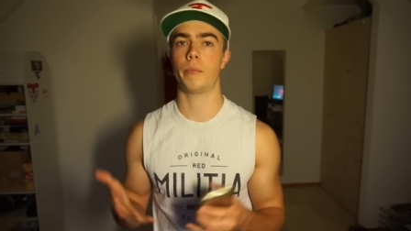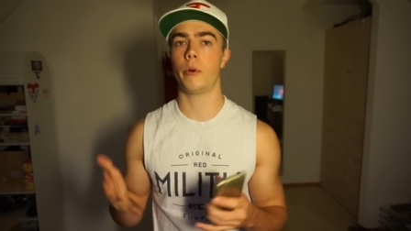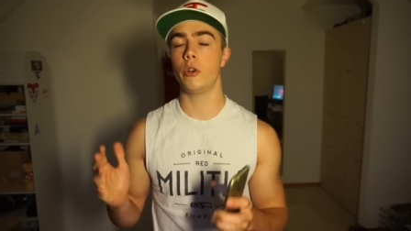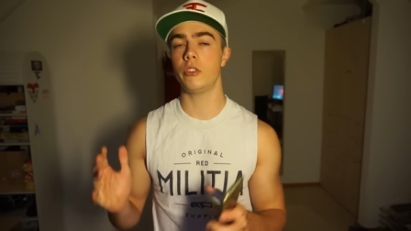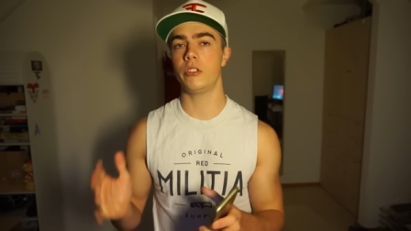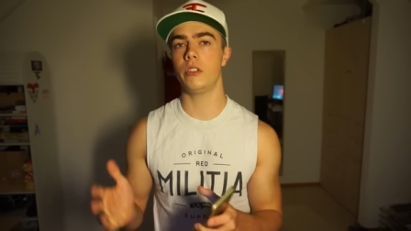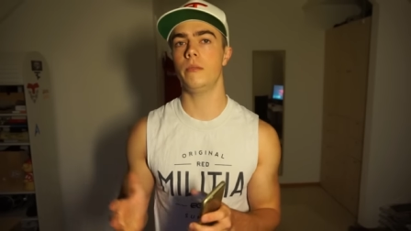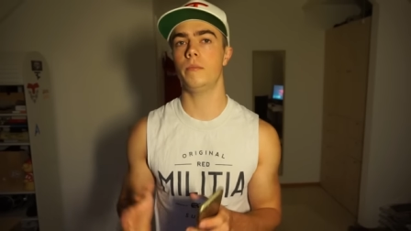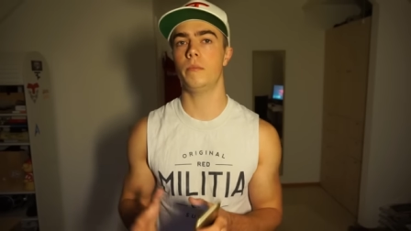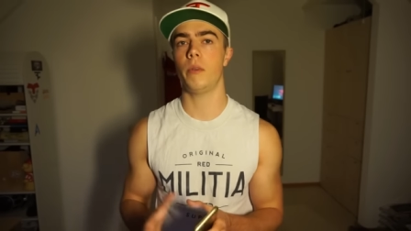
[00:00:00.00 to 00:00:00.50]

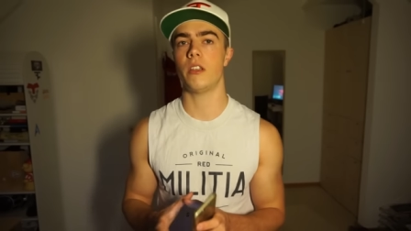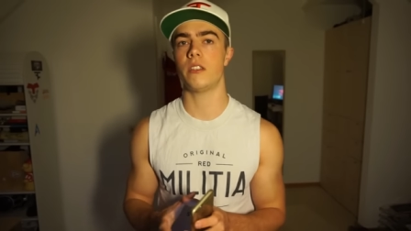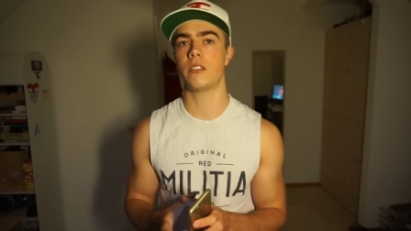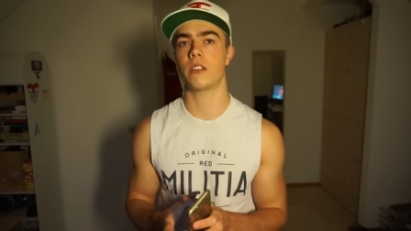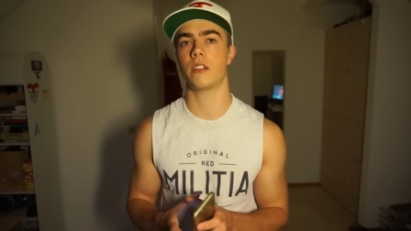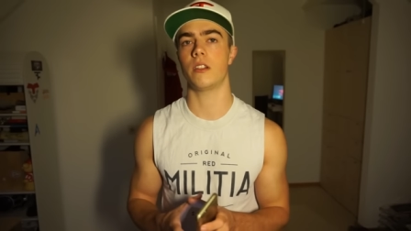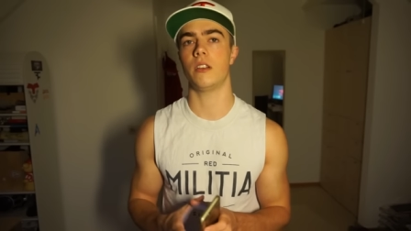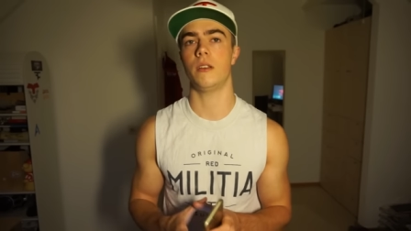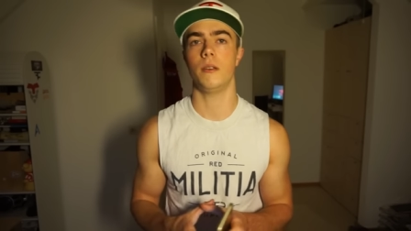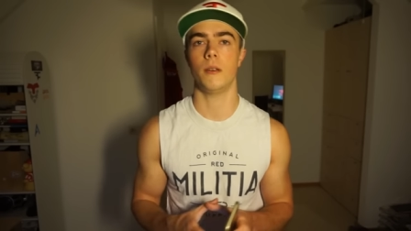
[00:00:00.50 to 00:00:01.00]
Protein
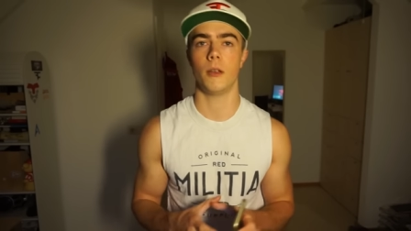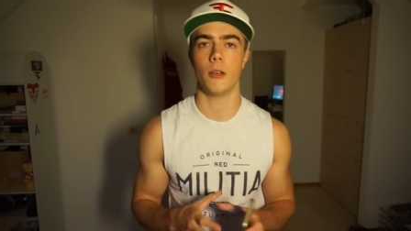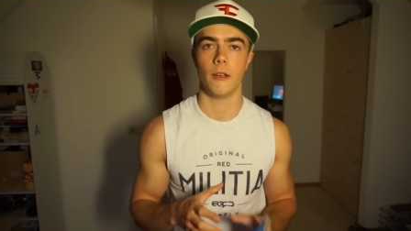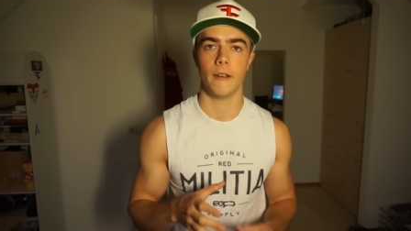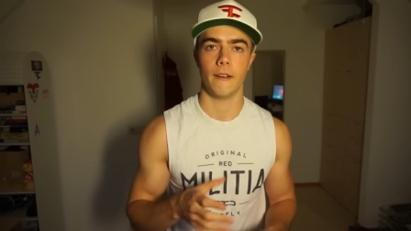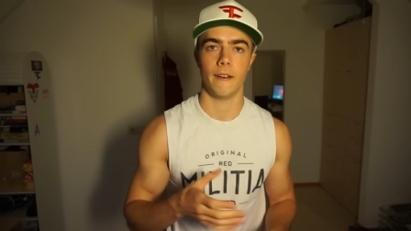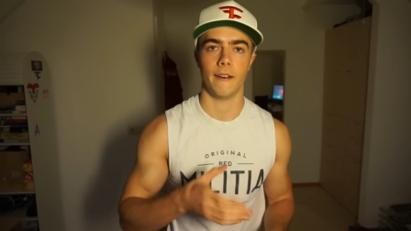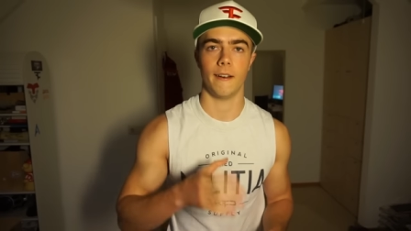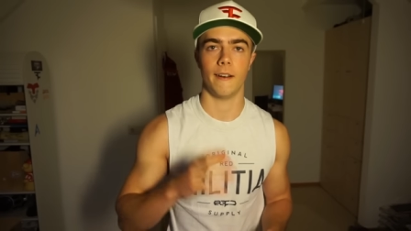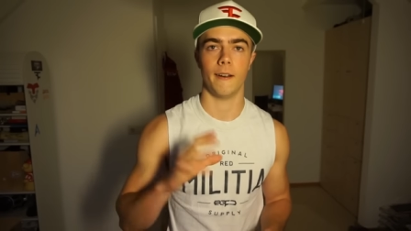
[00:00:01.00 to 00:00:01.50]
basically
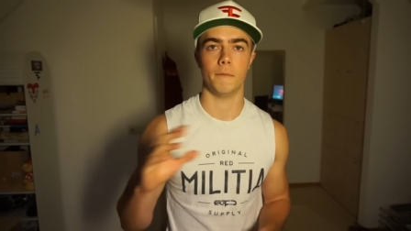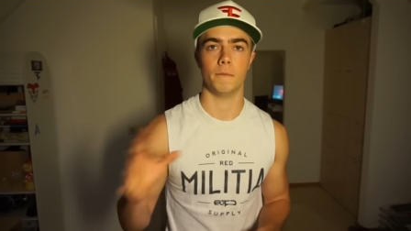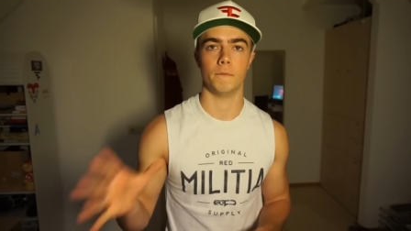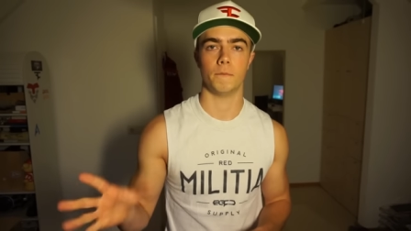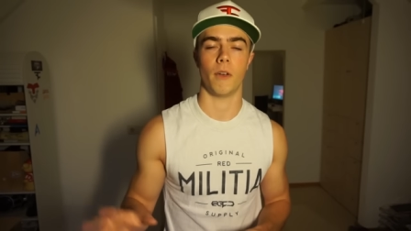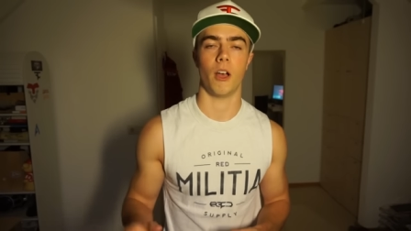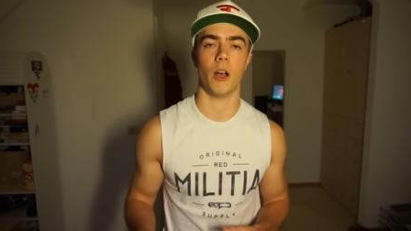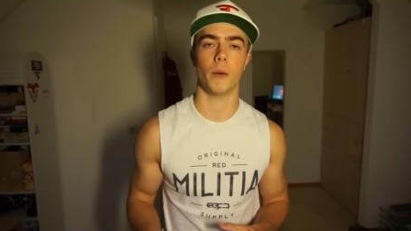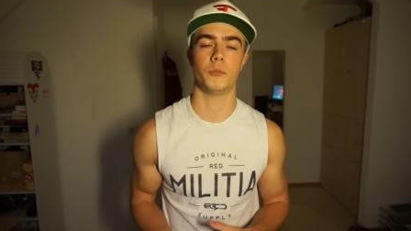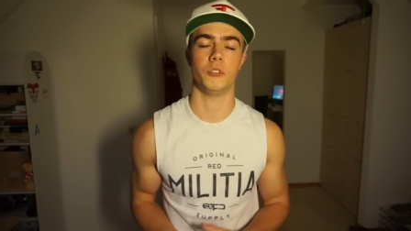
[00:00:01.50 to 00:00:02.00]
um,
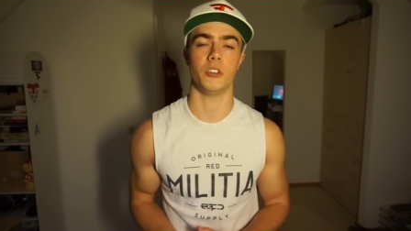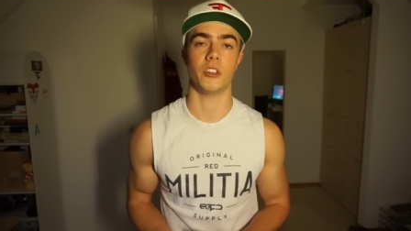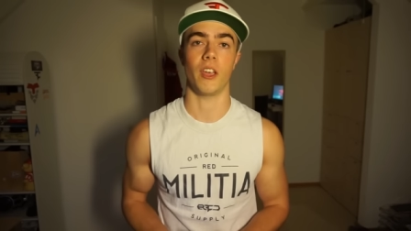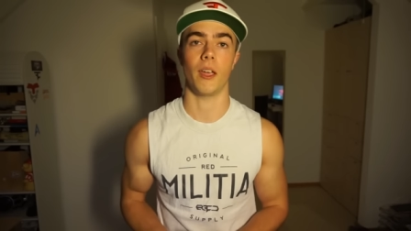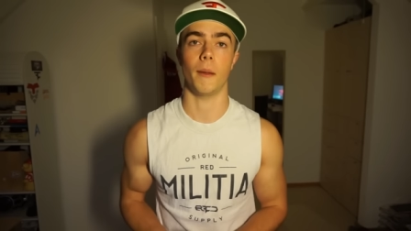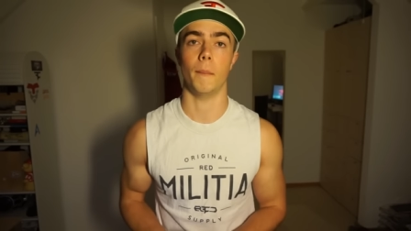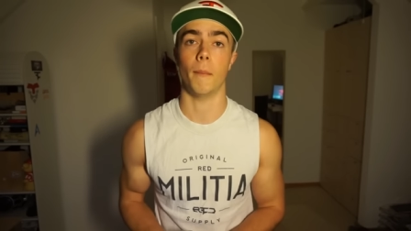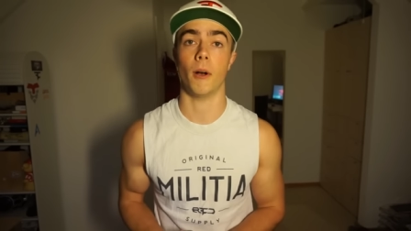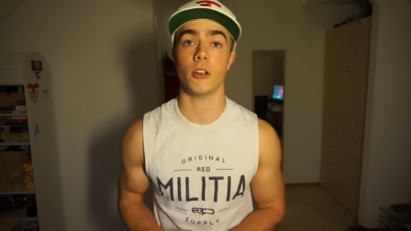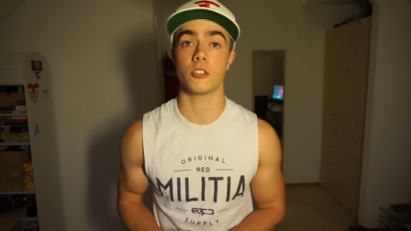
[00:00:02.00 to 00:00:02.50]
helps you
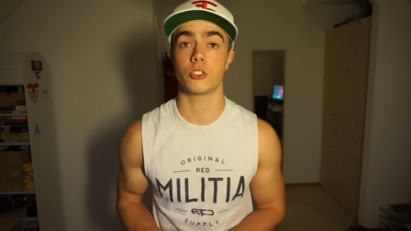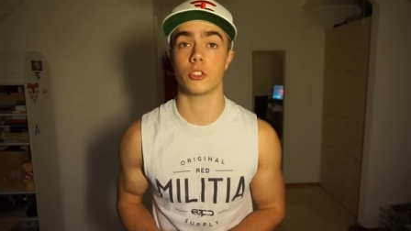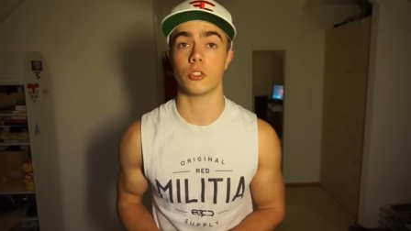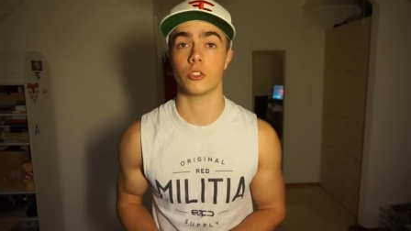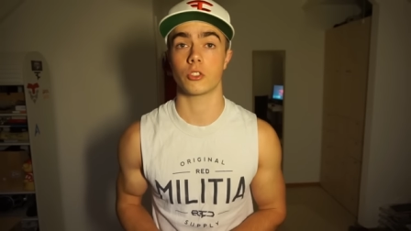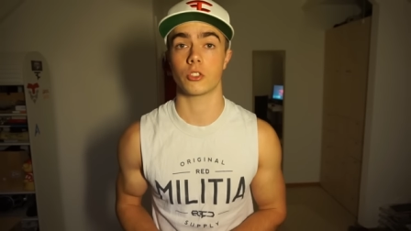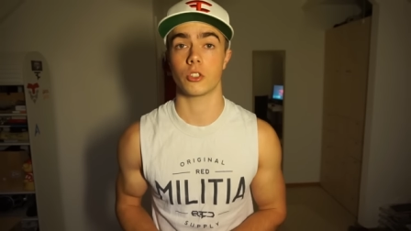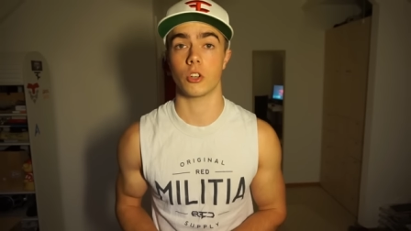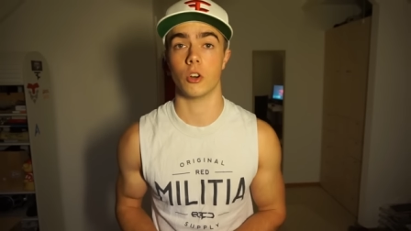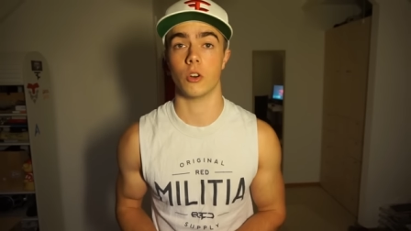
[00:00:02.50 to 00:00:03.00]
gain muscle,
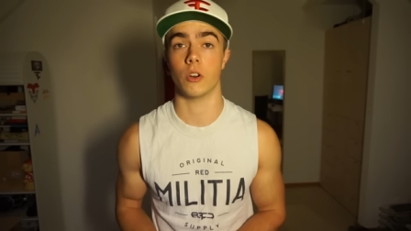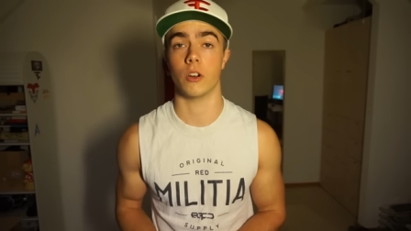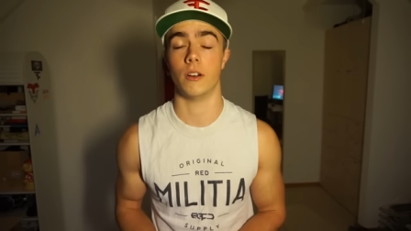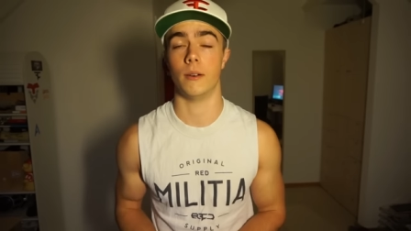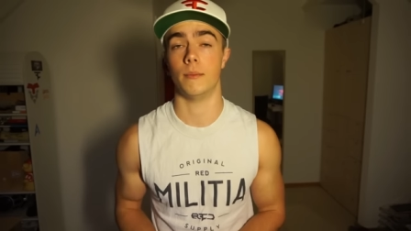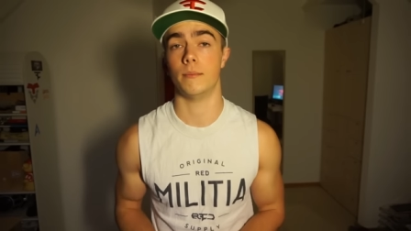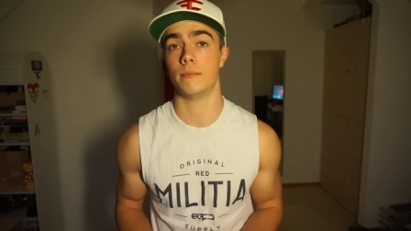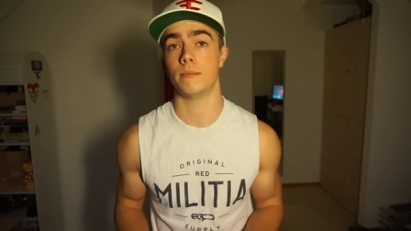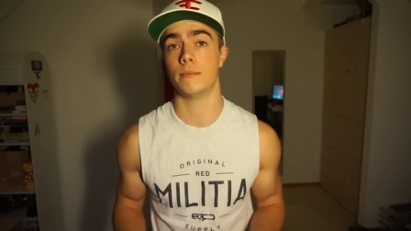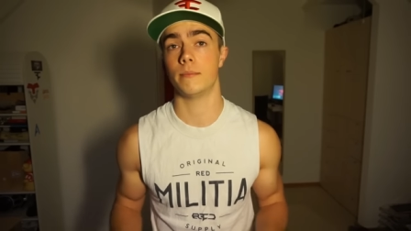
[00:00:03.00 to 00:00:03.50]
so
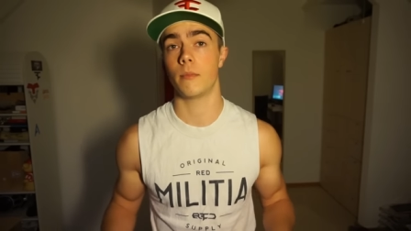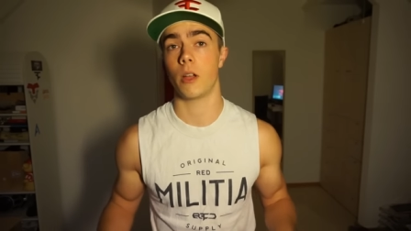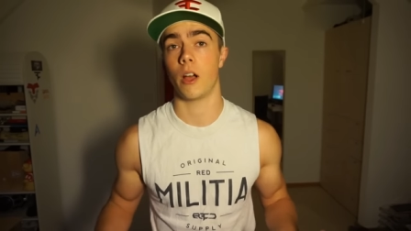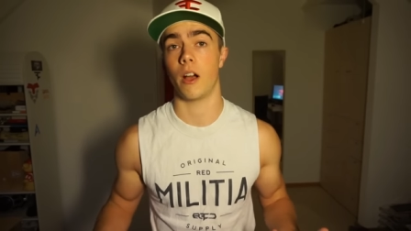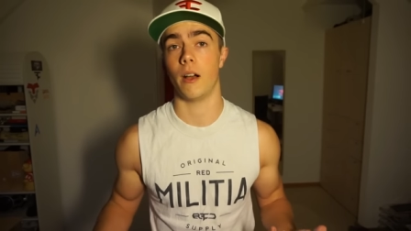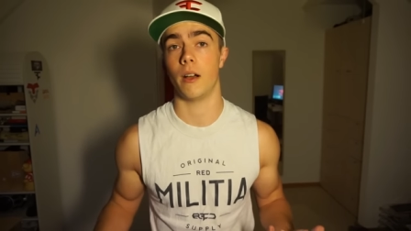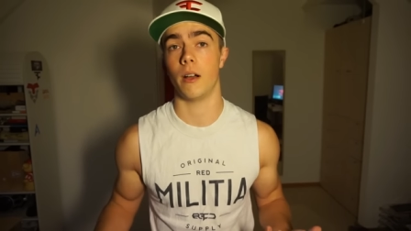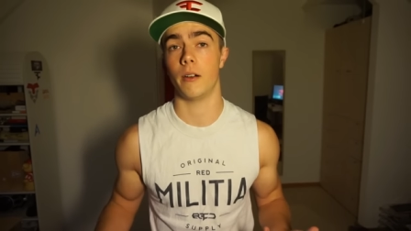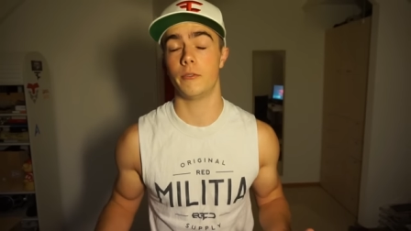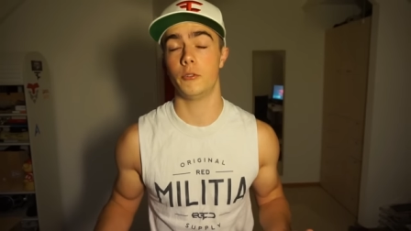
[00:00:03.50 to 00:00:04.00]
um,
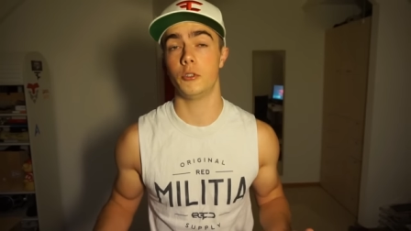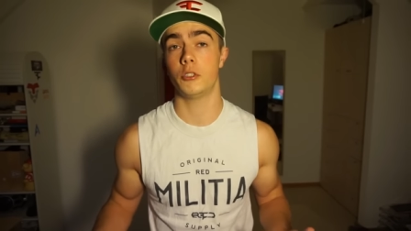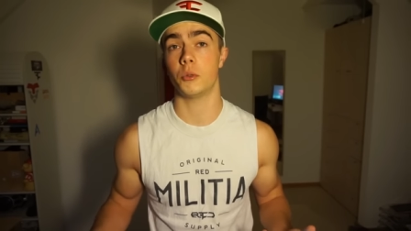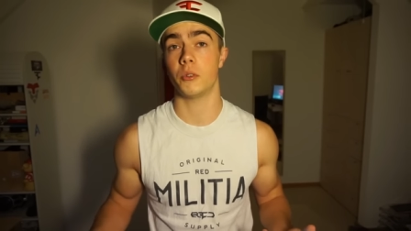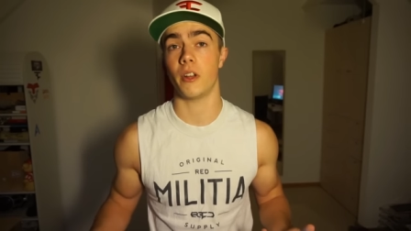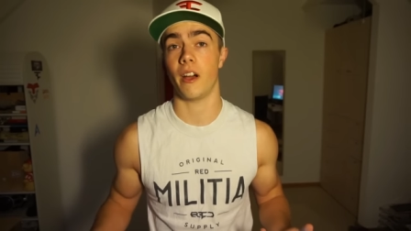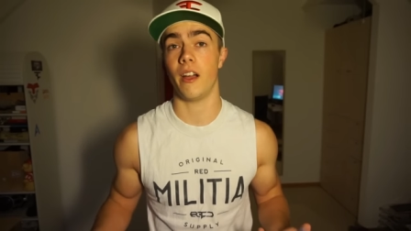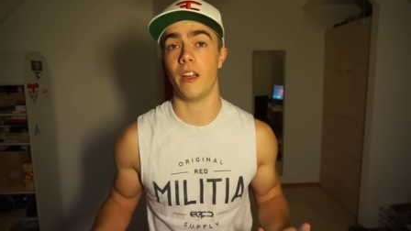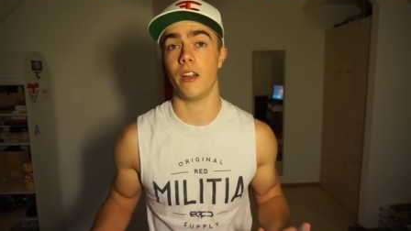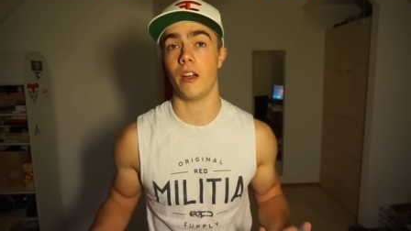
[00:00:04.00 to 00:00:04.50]
foods
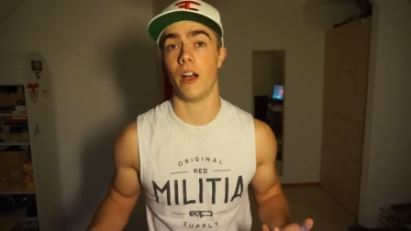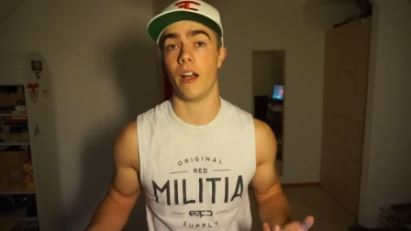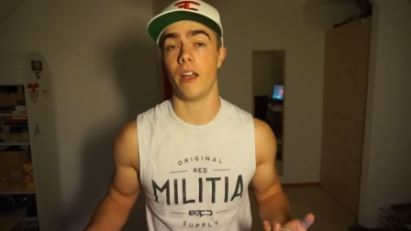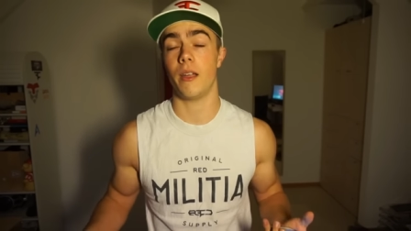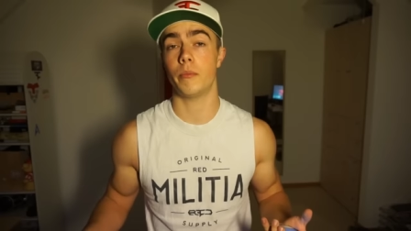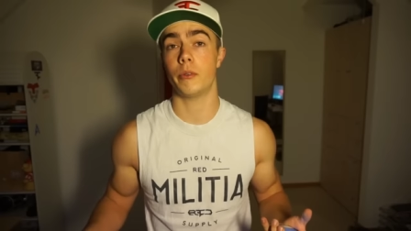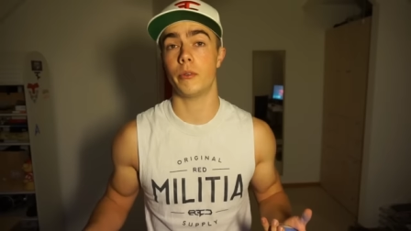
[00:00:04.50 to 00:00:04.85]
with high, high in